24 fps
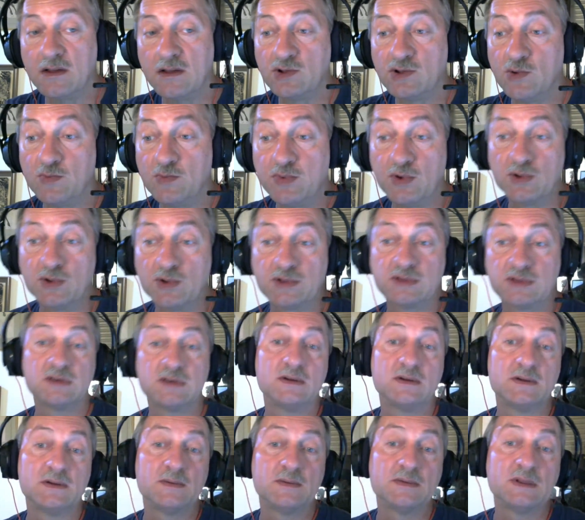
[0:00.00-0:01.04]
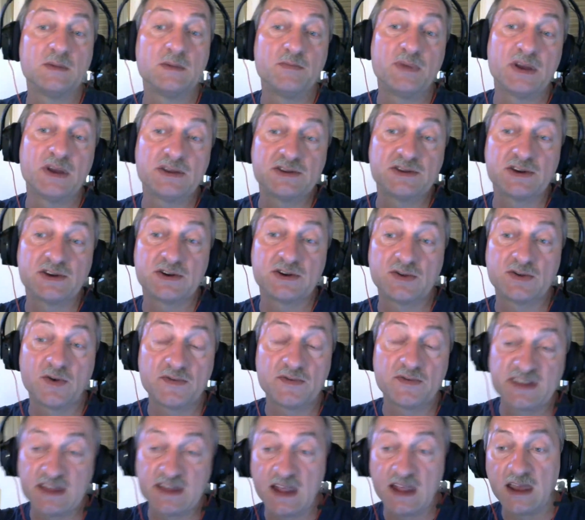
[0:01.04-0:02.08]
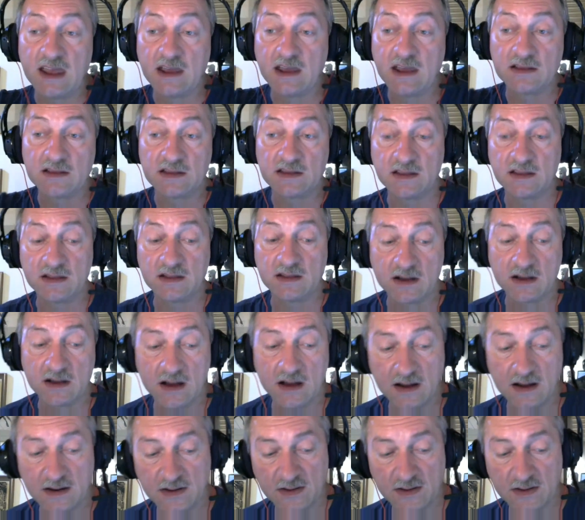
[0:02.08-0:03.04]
To put the pictures of snakes in the car.